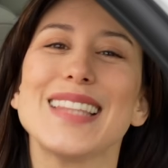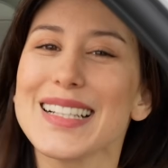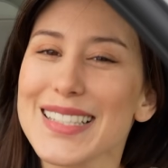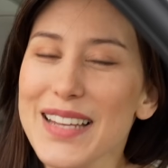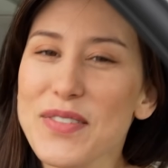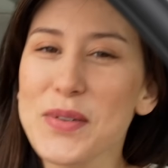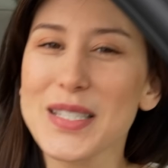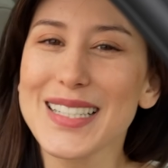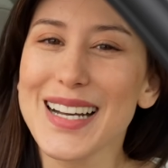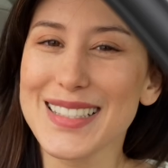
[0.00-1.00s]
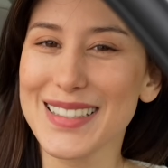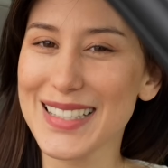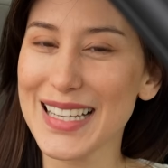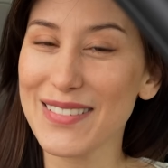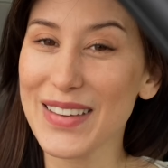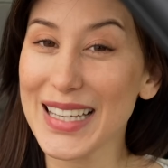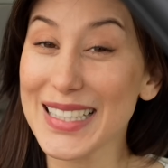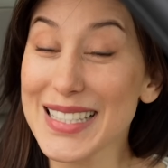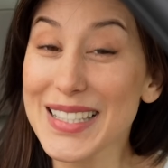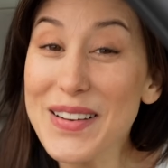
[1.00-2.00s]
Thanks again for watching
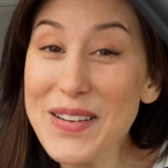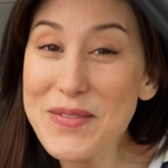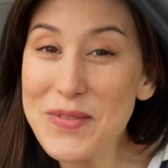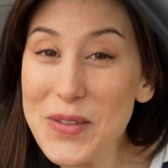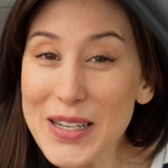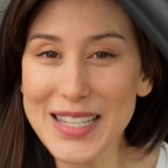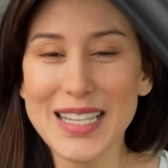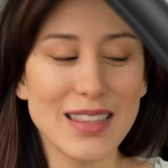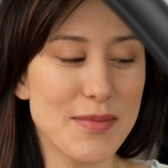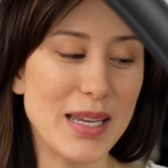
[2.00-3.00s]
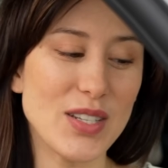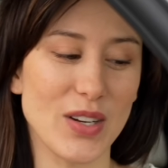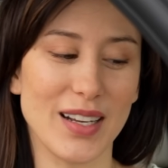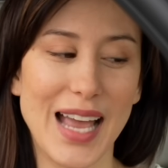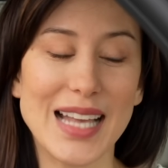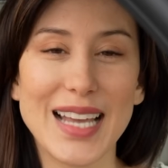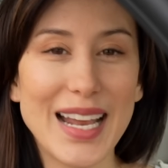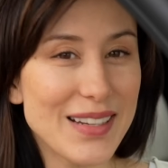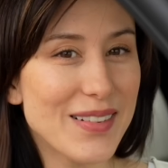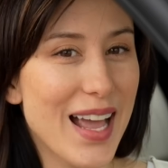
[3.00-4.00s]
CarTell.tv. So what do you think of the Mahindra? Has
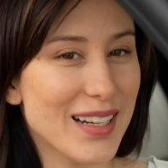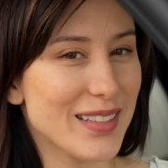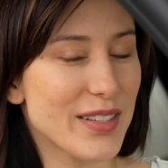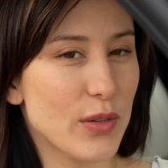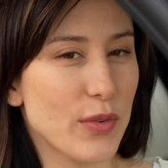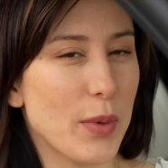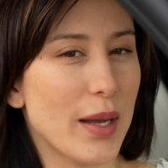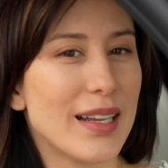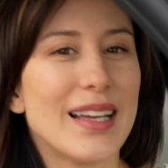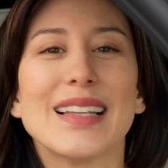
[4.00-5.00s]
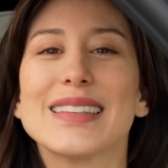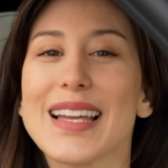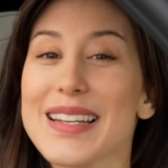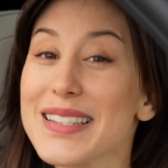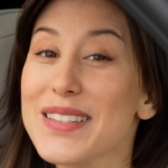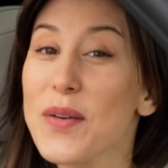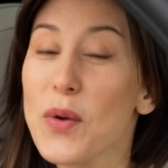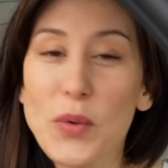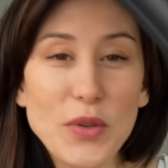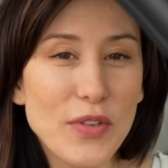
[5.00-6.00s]
anyone actually driven one? Let us know
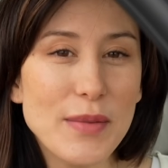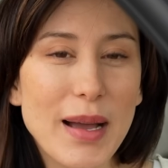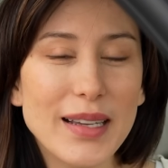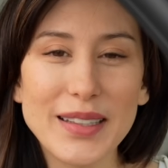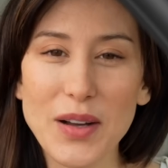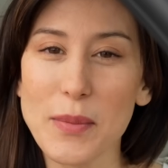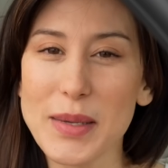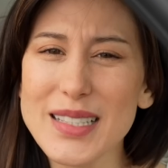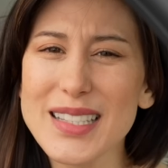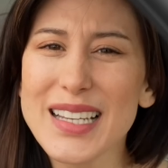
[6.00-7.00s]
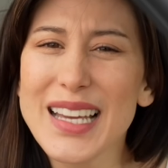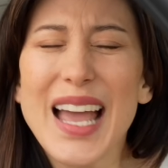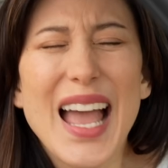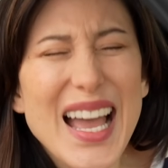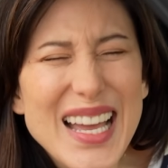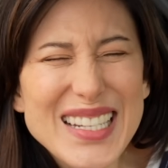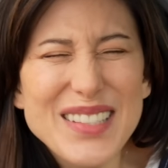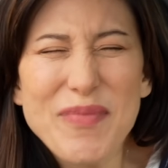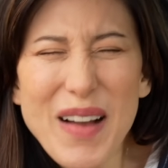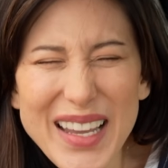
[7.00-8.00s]
all your feedback in the comments, and
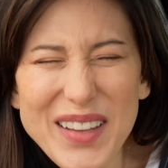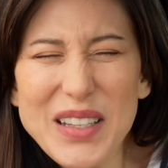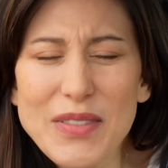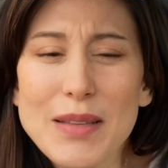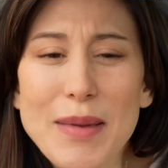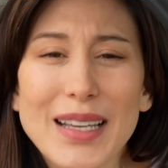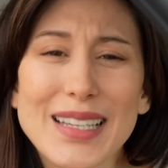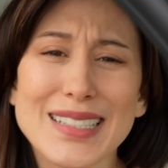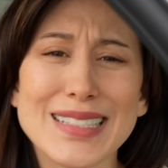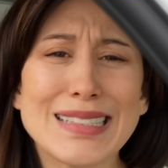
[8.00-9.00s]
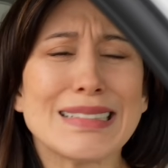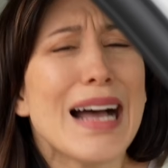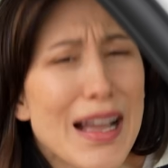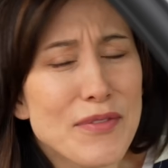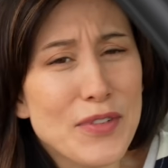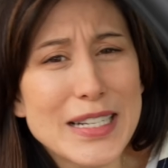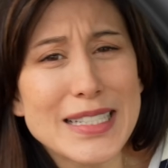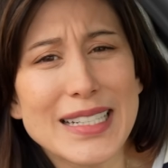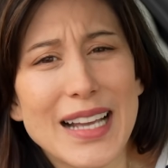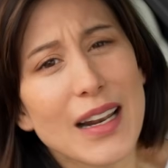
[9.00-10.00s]
my only feedback is I'm
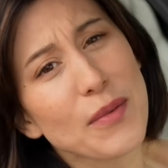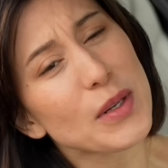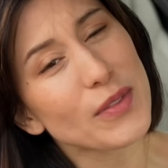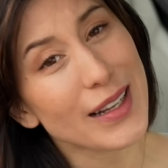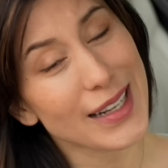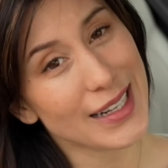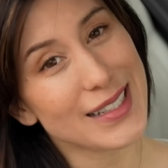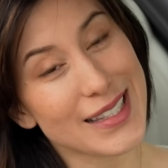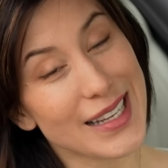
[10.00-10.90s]
freezing and I would have liked heated